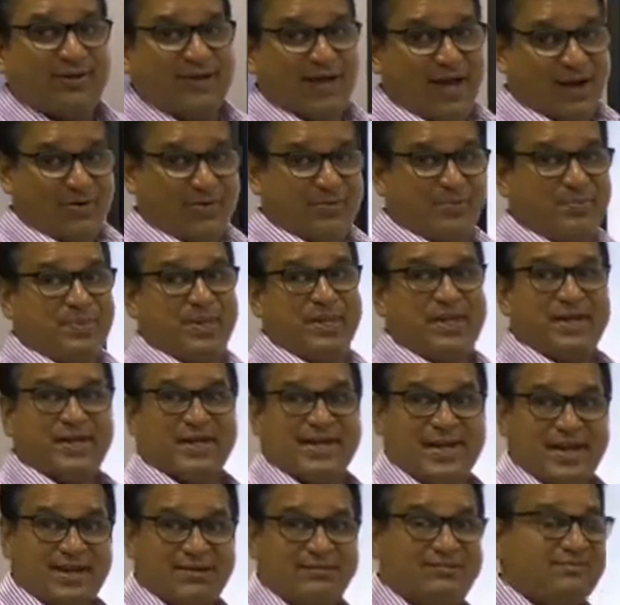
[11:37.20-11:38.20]
I repeat
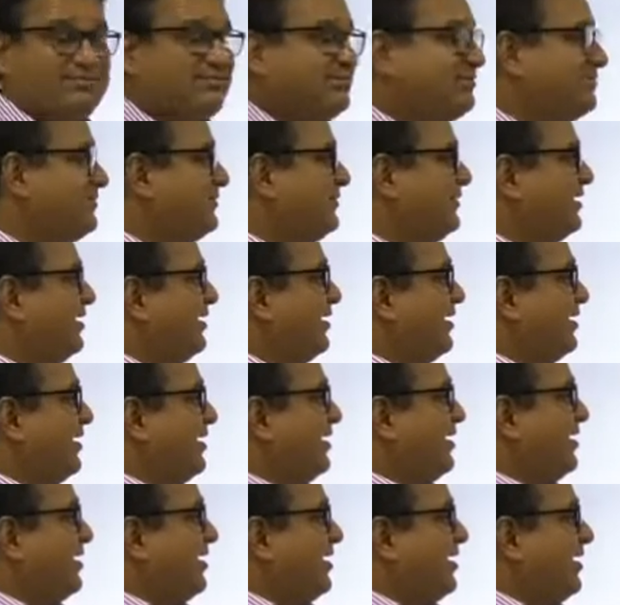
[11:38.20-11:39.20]
again.
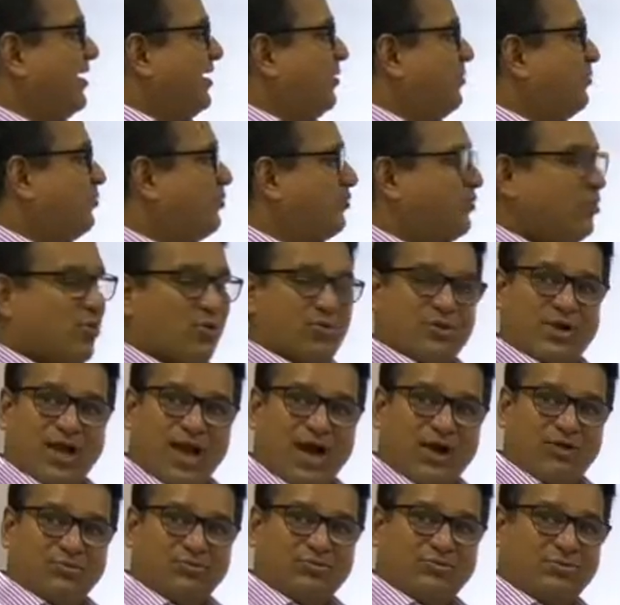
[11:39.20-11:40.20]
A
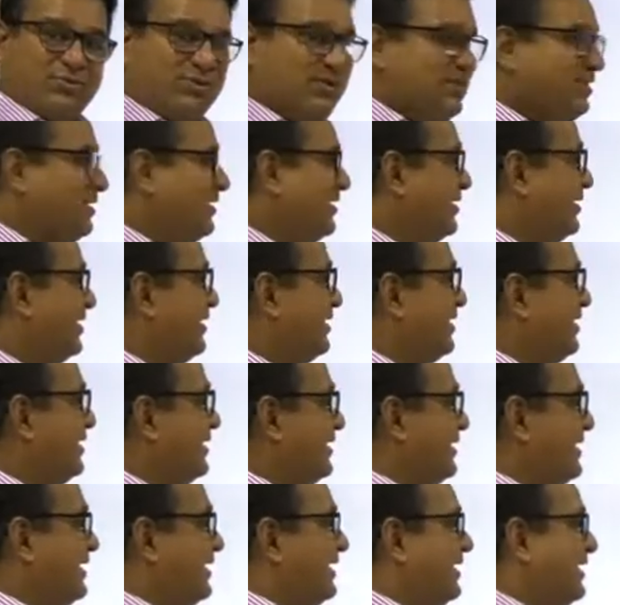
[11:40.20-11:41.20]
pronoun
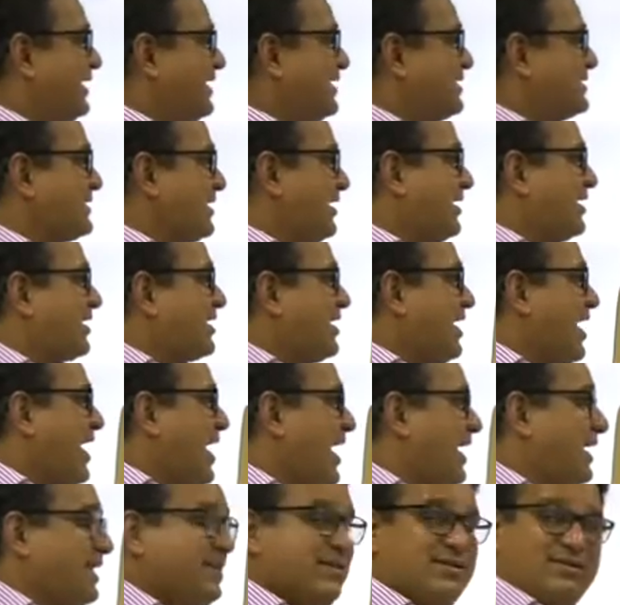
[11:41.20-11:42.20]
is a
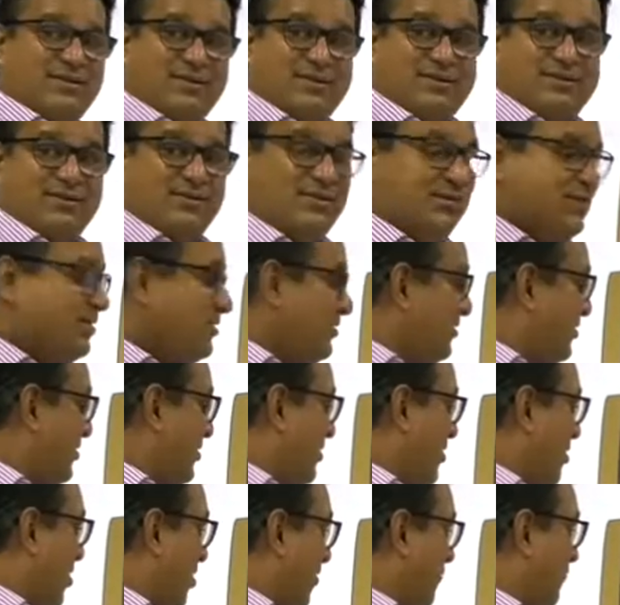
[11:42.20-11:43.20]
kind
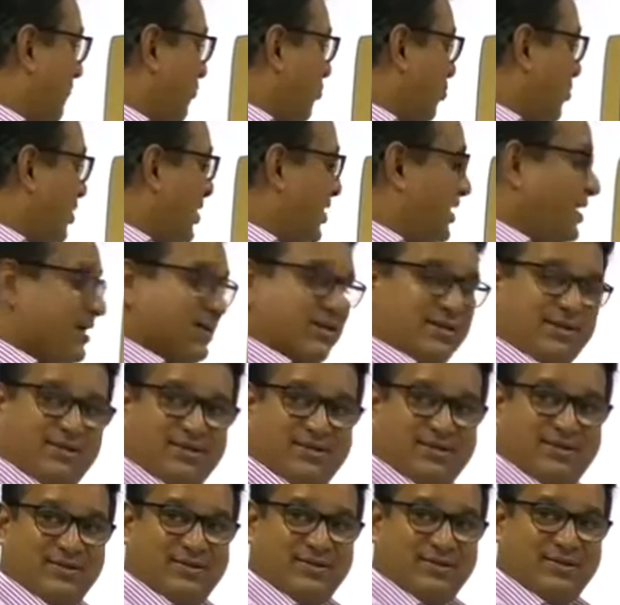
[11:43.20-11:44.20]
of
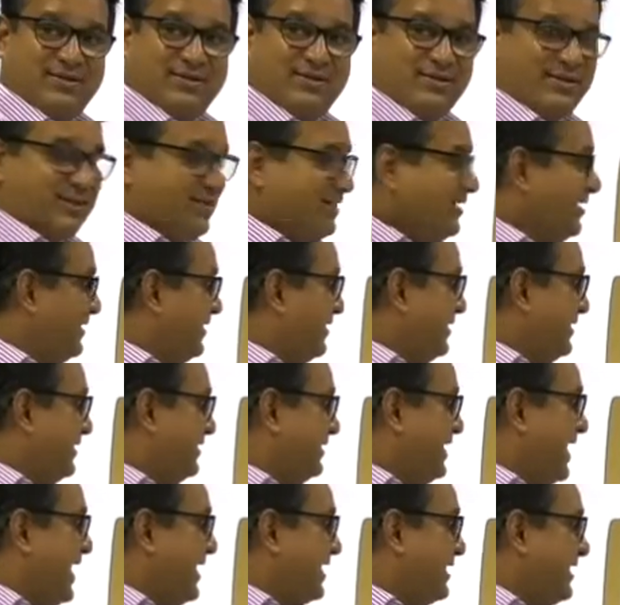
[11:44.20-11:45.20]
word
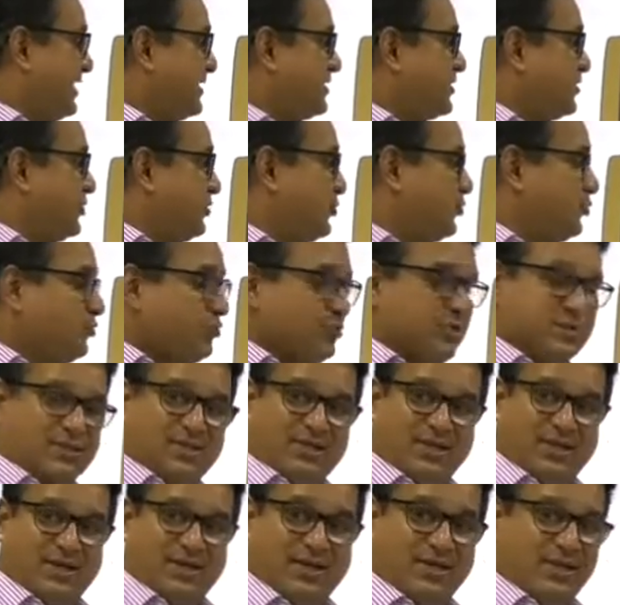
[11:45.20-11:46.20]
that is
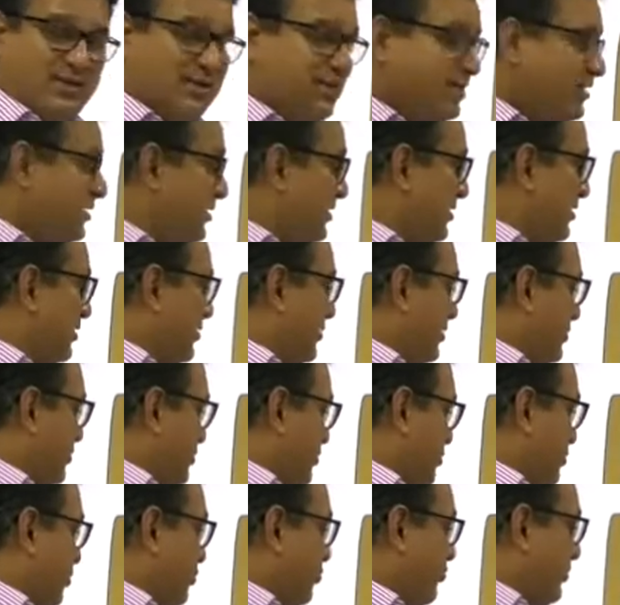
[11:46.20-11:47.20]
used
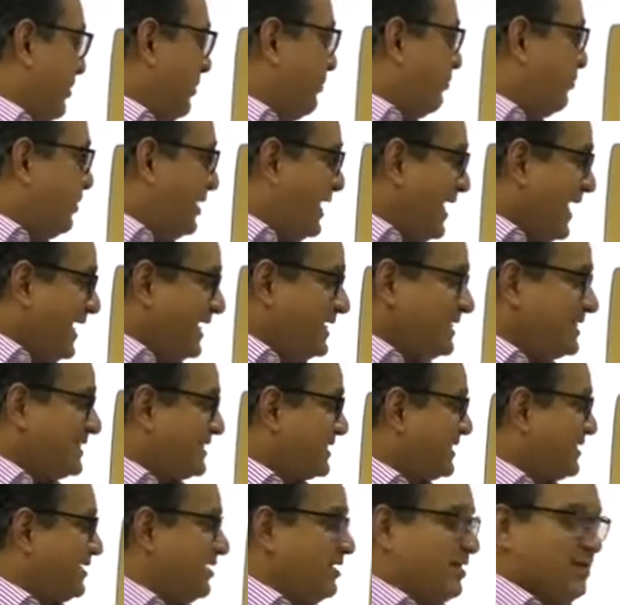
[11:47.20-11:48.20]
to
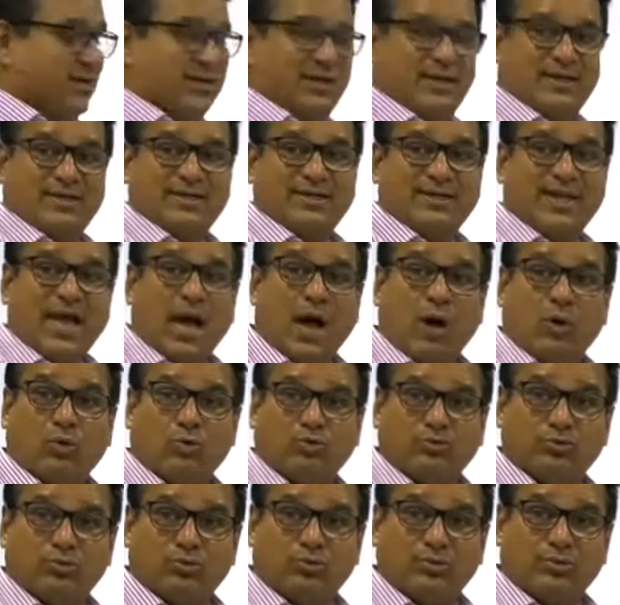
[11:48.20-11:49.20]
replace a
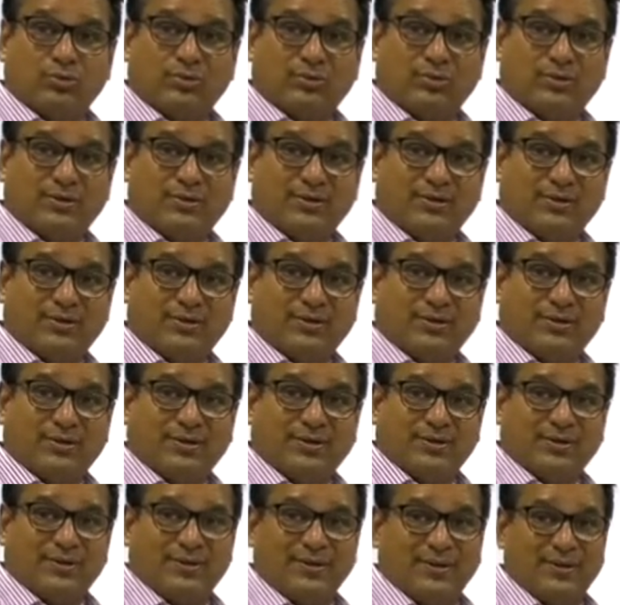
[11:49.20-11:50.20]
noun.
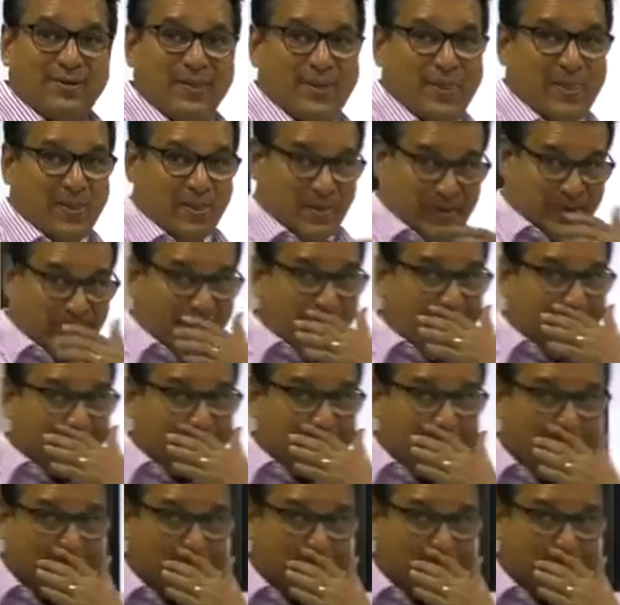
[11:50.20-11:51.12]
Okay?